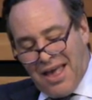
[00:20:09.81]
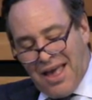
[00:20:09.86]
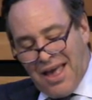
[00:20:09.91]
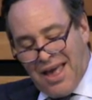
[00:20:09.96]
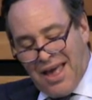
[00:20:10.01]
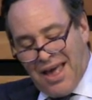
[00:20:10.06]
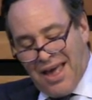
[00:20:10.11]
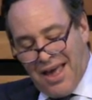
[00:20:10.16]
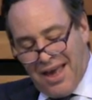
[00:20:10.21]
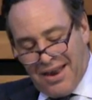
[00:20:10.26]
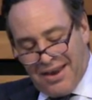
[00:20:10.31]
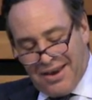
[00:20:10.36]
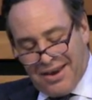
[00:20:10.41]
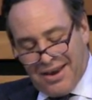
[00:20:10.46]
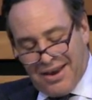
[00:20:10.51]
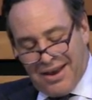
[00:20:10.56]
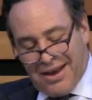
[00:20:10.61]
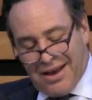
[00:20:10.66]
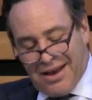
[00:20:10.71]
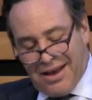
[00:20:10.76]

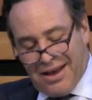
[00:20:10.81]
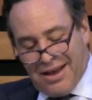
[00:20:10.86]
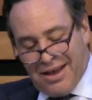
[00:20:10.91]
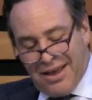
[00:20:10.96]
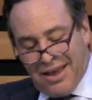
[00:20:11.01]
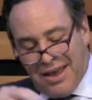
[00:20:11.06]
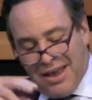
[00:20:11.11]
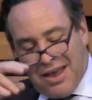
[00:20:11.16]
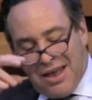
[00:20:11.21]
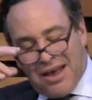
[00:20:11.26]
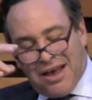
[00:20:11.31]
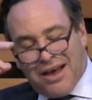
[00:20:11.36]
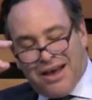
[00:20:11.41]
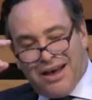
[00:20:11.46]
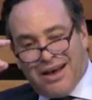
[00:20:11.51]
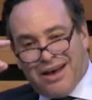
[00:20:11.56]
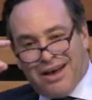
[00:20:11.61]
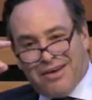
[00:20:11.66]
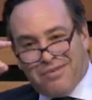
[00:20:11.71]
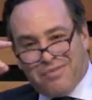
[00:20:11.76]
and. Uh,
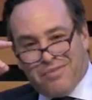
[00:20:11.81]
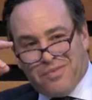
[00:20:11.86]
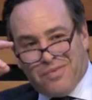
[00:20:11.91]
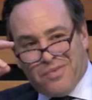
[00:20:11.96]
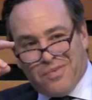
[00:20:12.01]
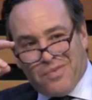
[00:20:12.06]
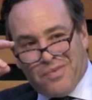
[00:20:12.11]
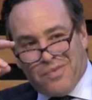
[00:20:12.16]
uh,